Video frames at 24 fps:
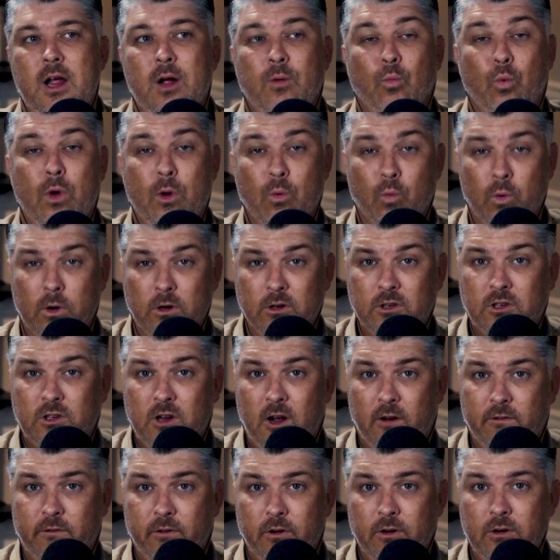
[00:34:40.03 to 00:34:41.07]
We will
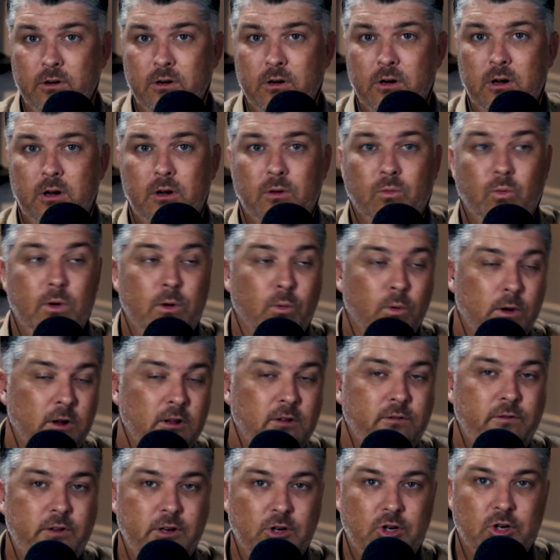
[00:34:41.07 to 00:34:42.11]
suffer. We will
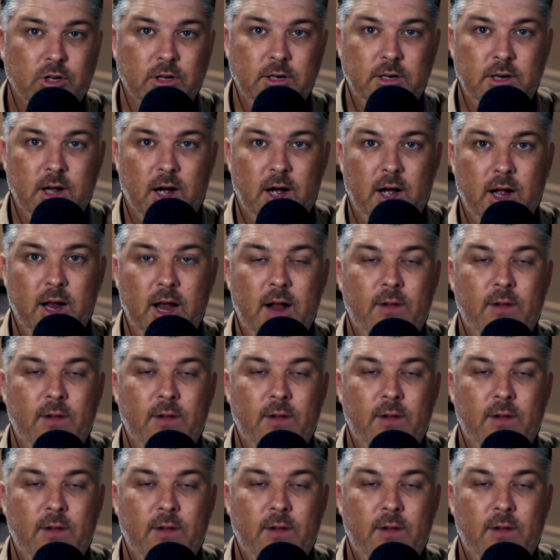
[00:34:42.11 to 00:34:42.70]
eventually die,